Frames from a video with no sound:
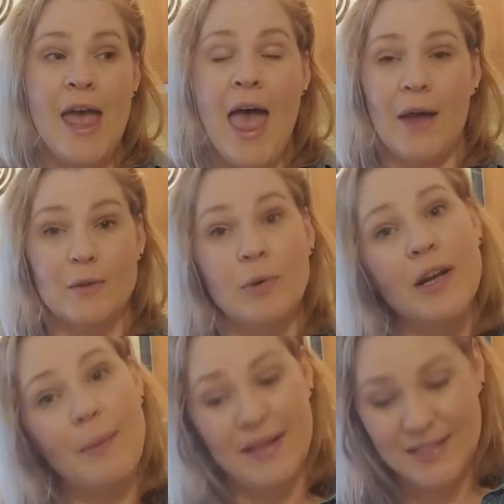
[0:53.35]
And I was
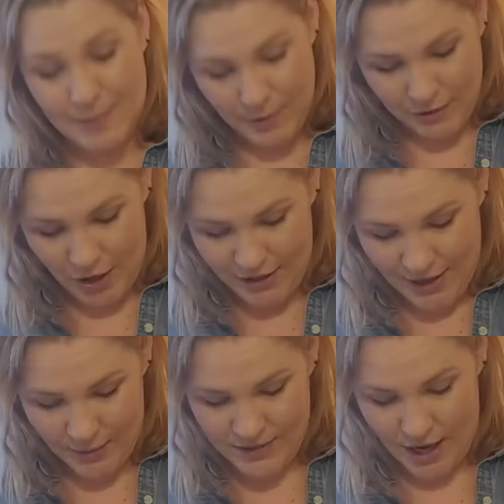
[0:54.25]
putting my seatbelt on and
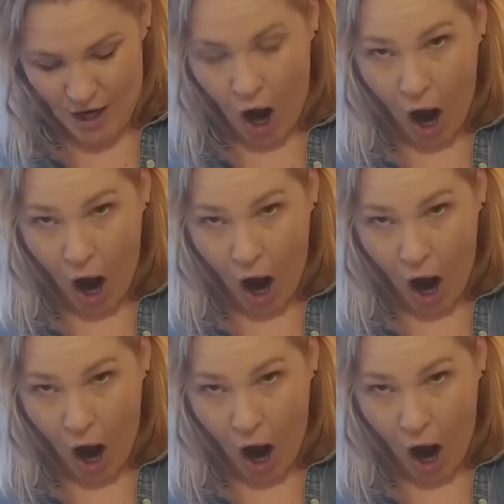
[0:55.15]
I was like,